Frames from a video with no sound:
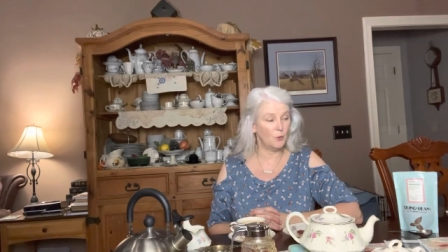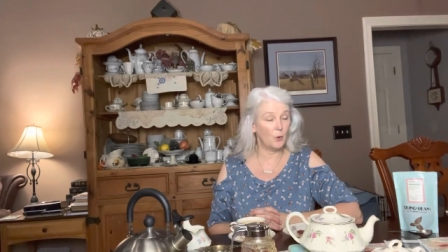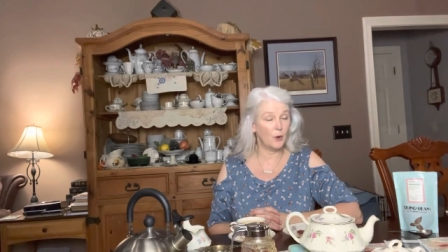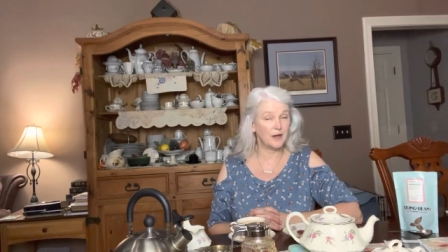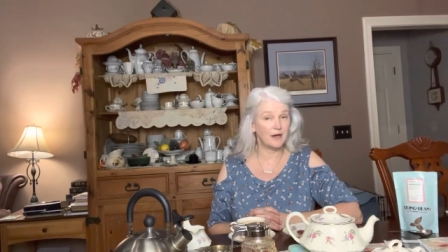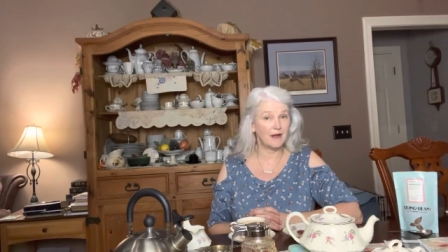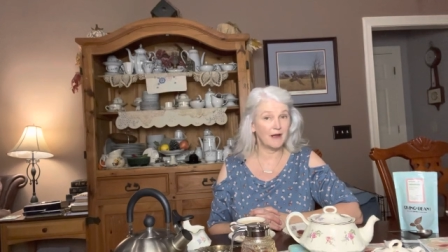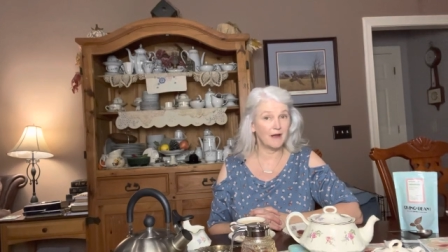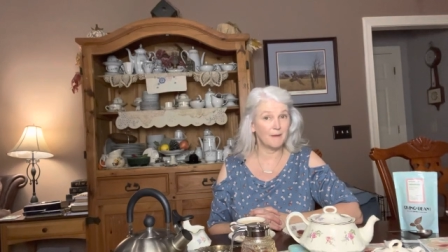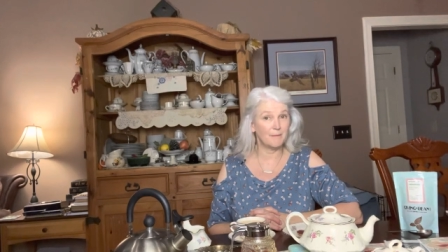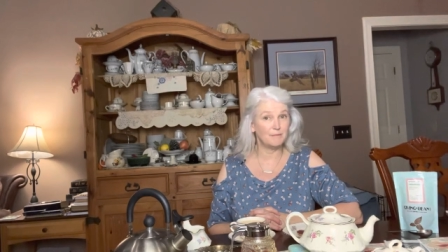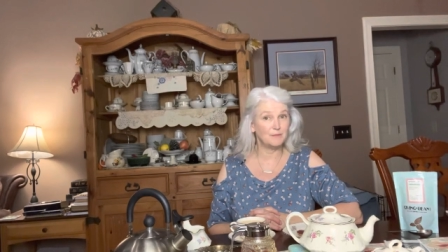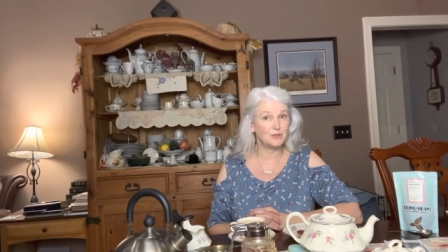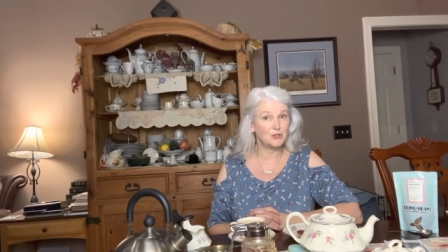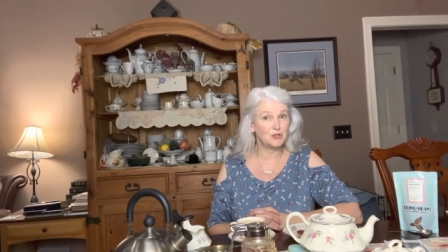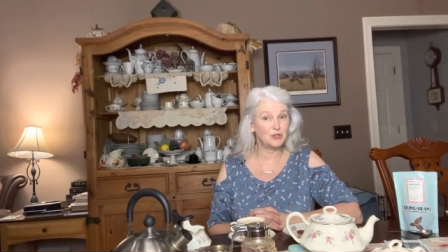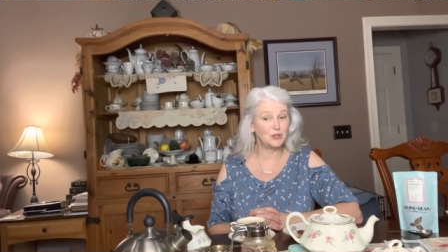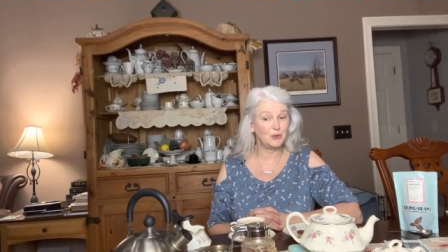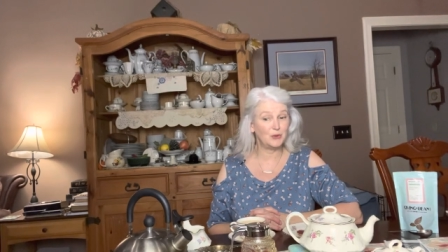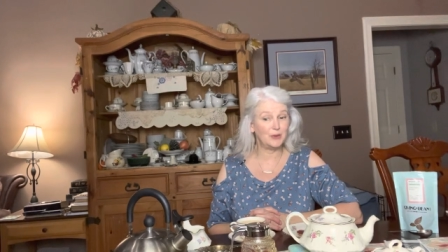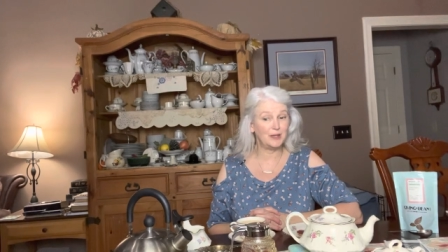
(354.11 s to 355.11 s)
what I'm
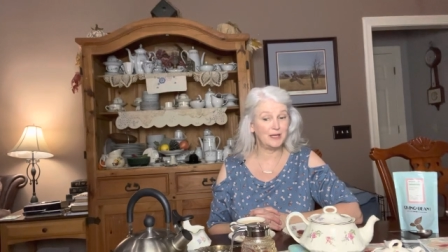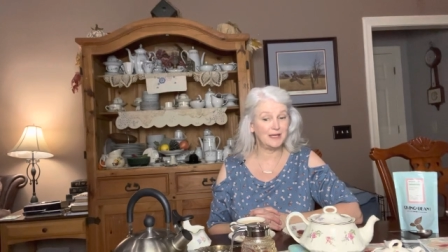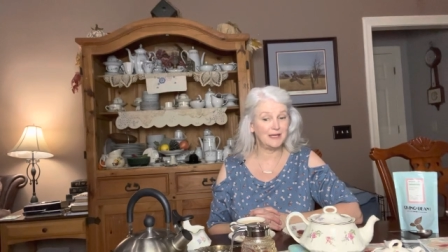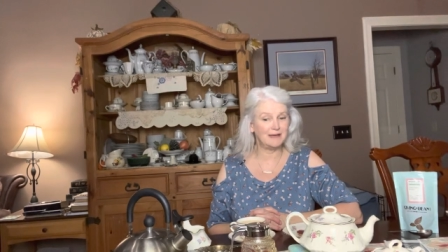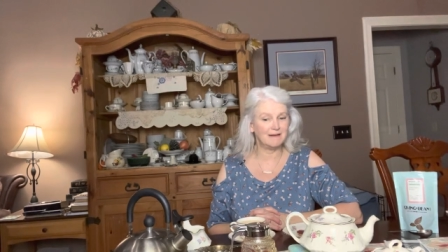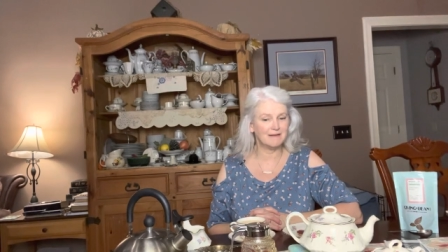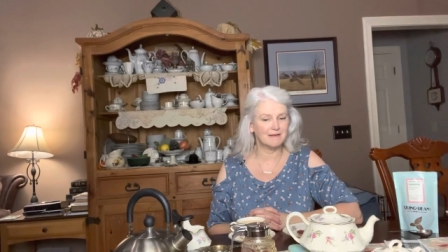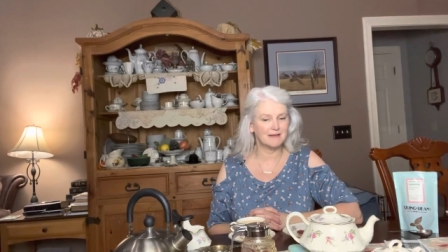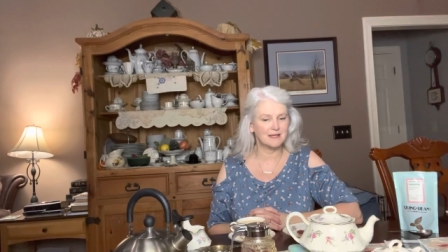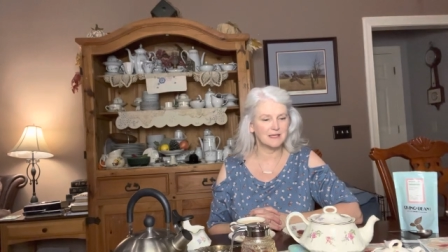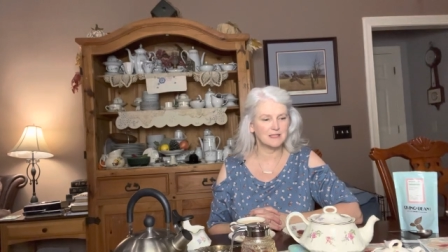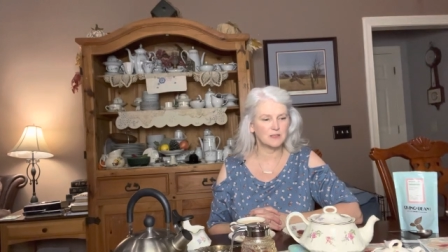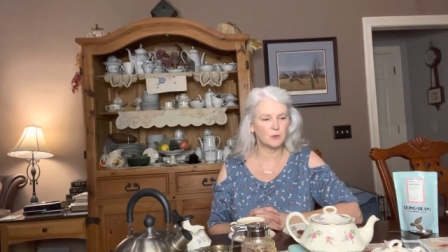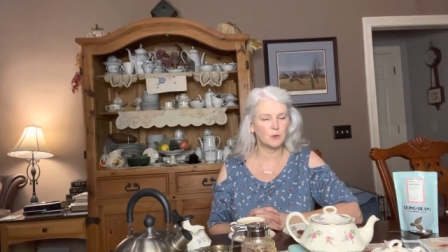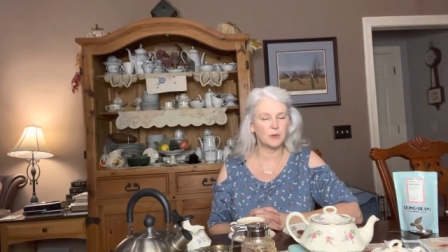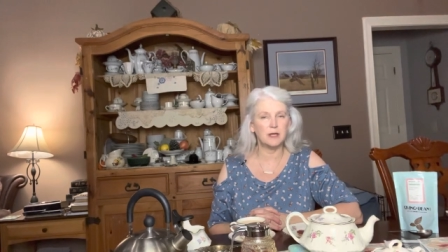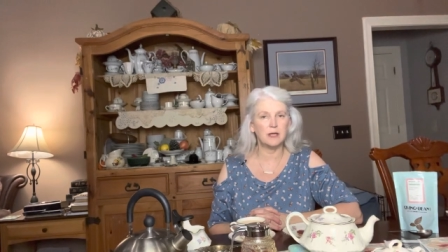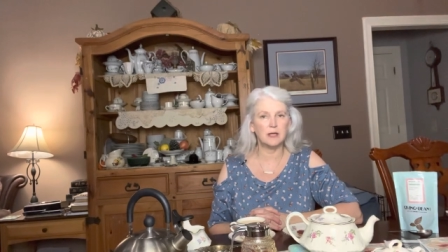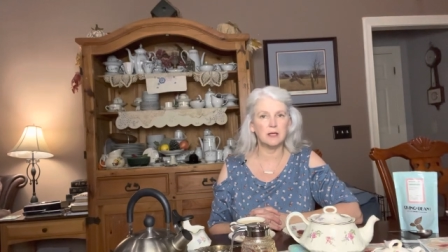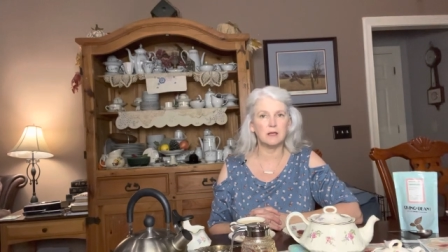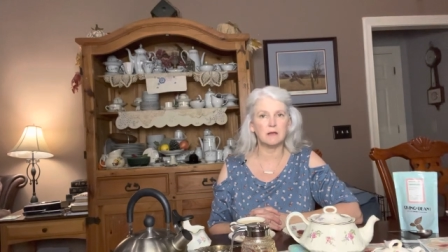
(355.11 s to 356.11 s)
doing this
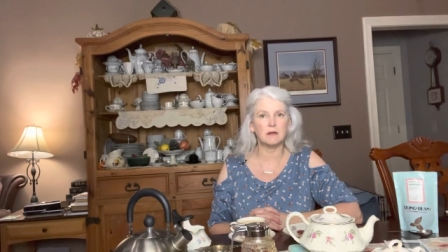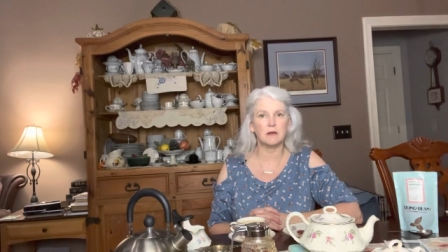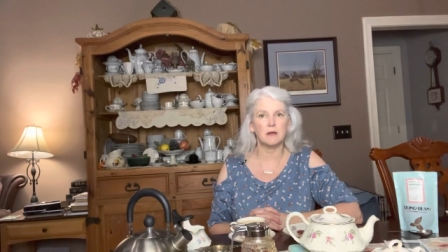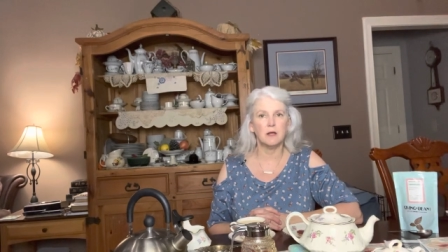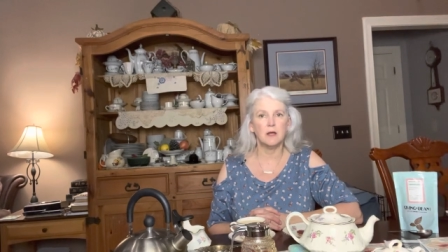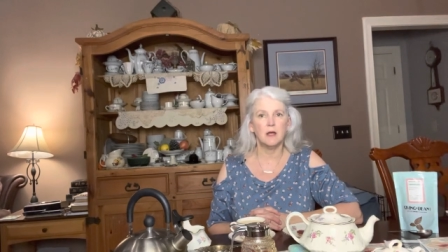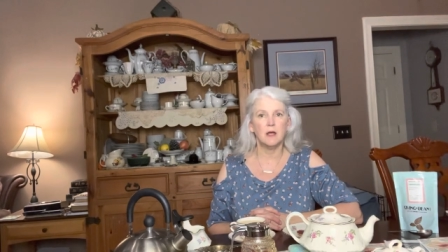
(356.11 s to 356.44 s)
week.